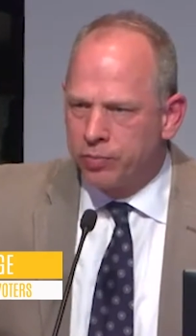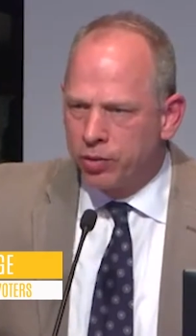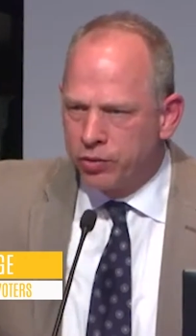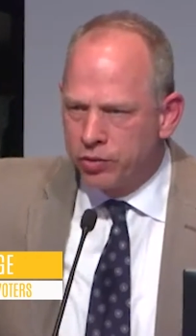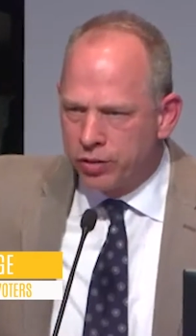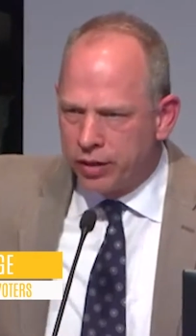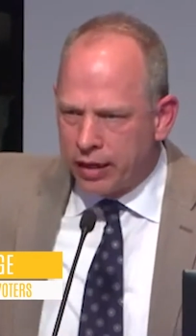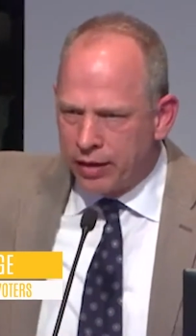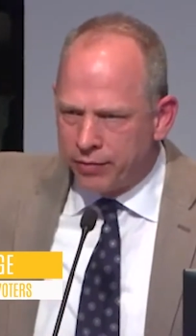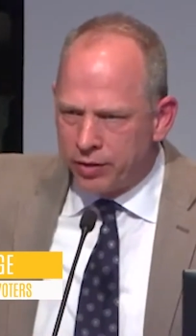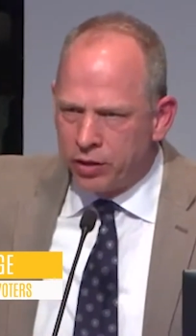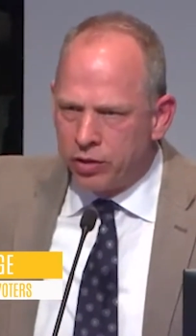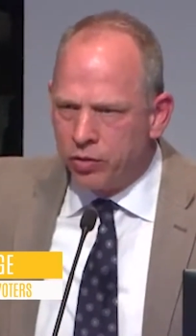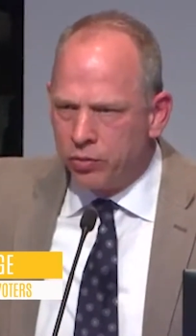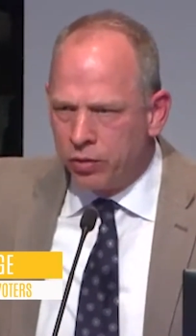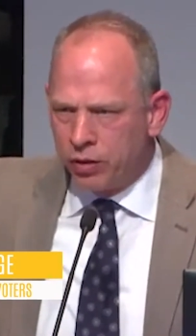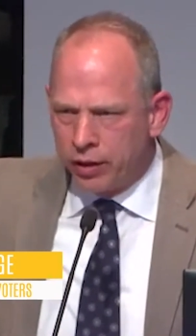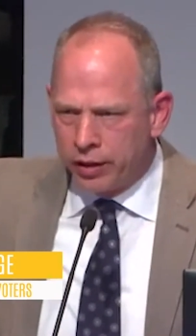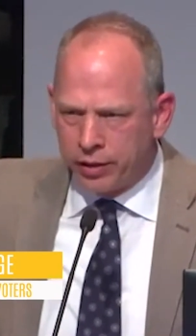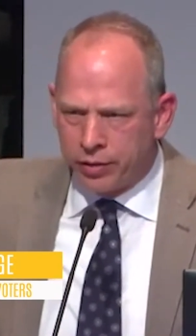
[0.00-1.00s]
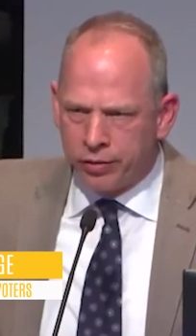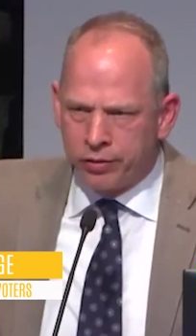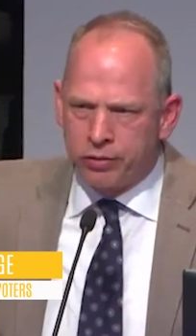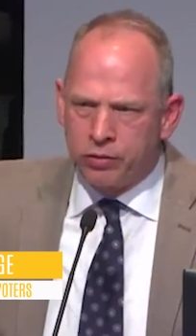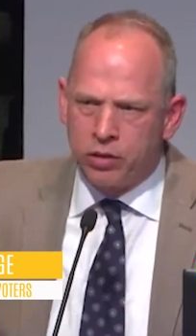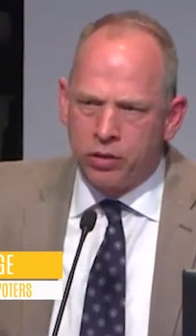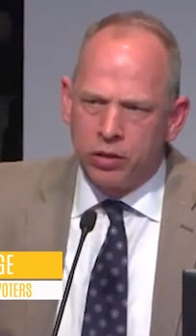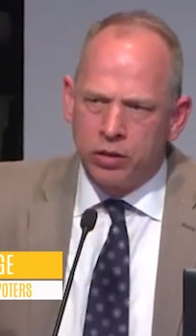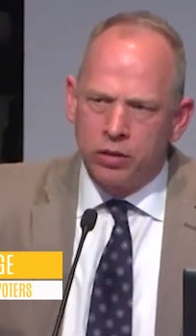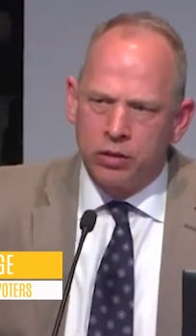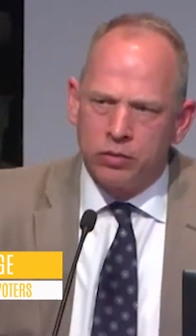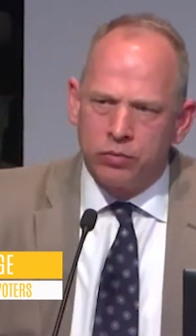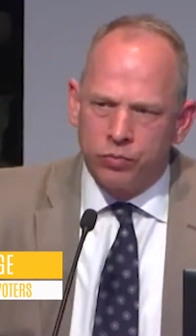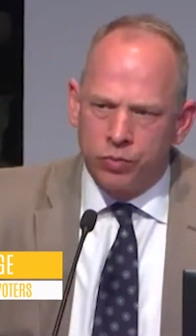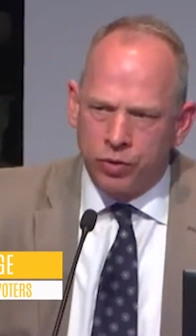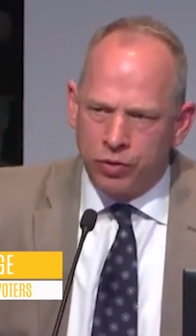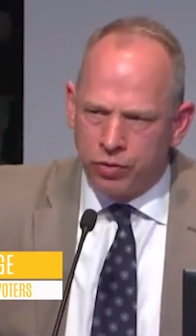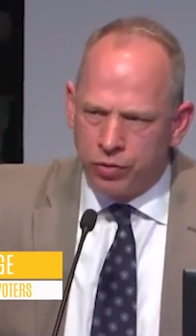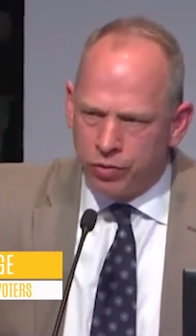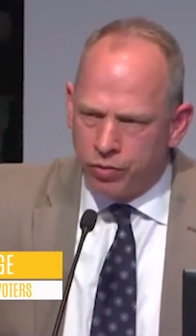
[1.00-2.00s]
as opposed to having to do it later
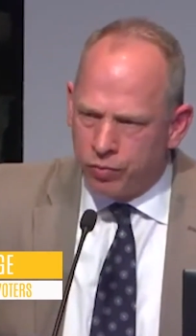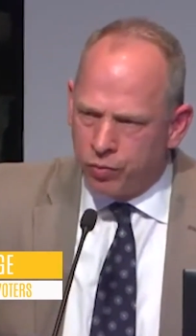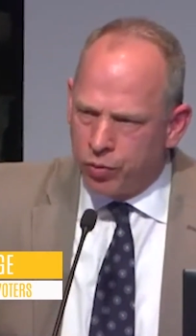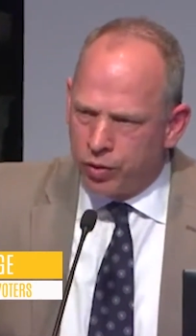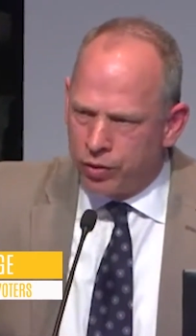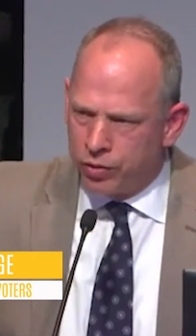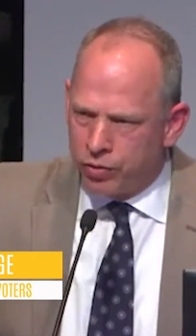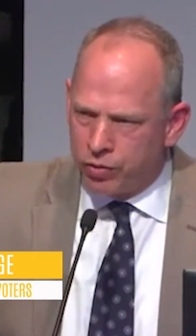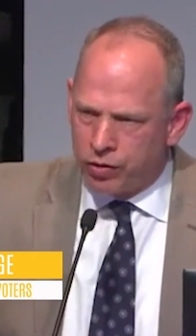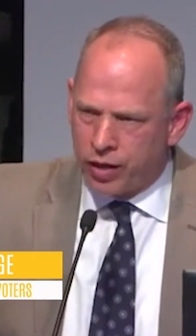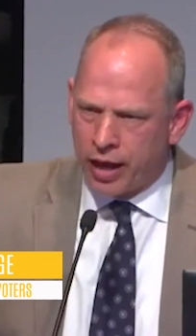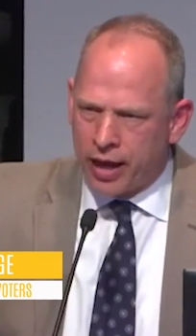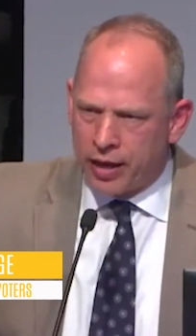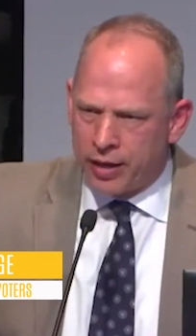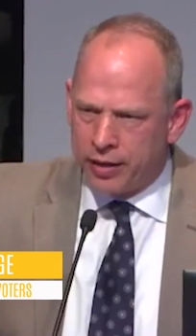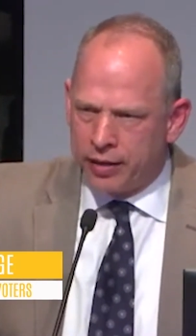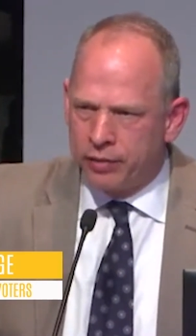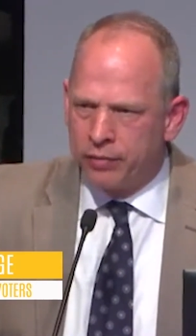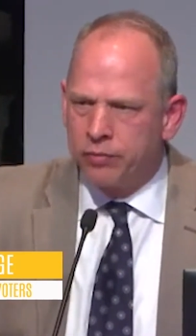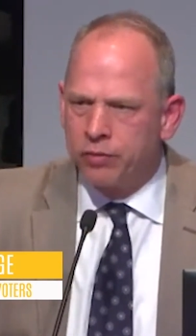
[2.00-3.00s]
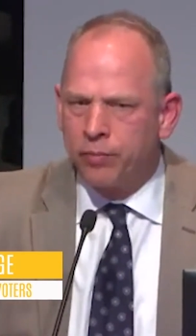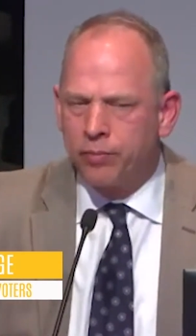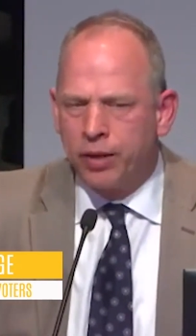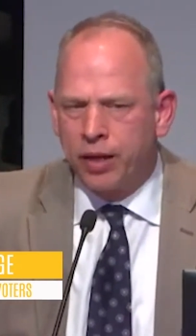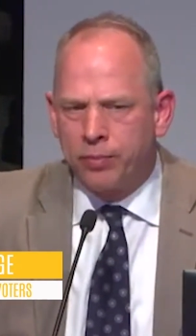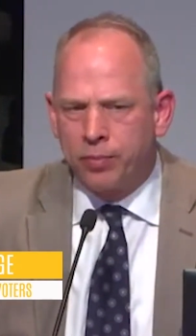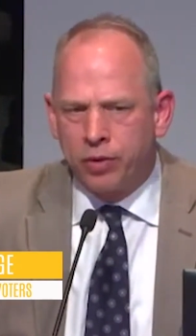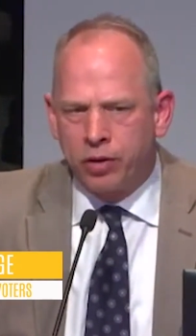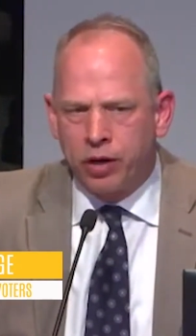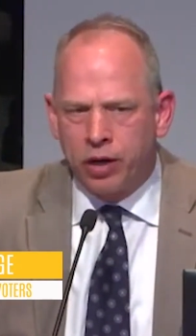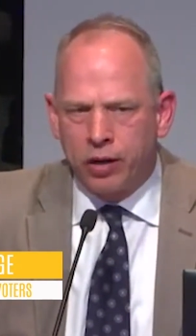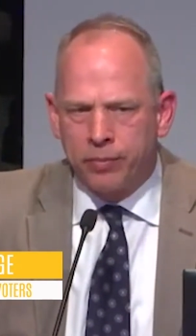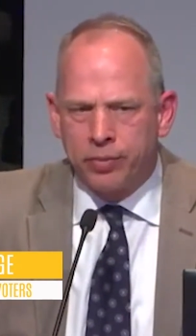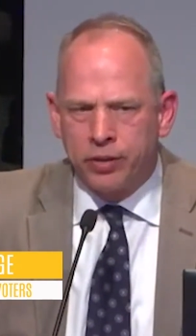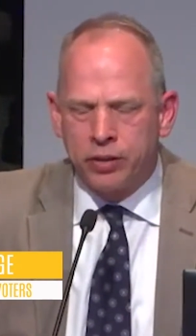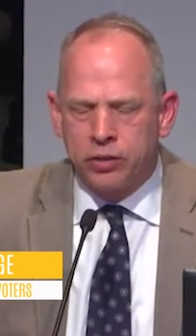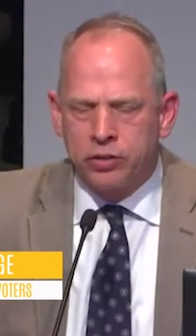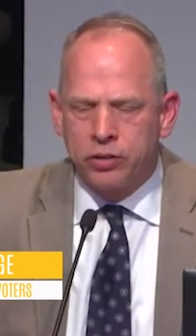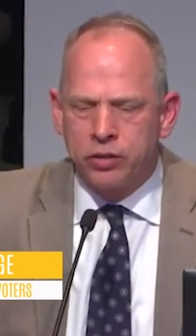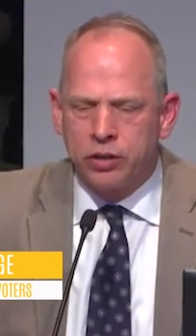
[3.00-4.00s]
with scanning the paper
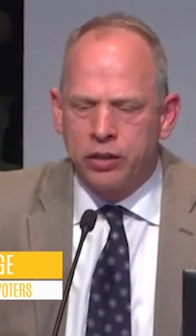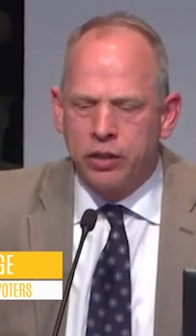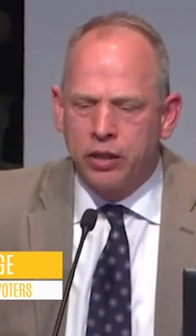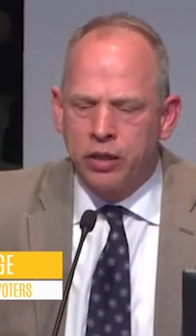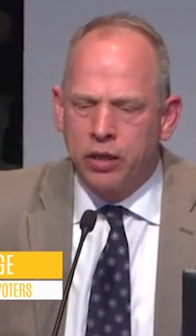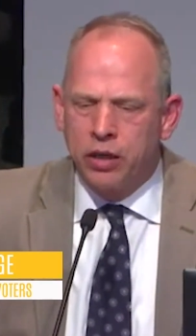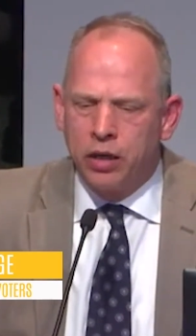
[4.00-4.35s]
copies.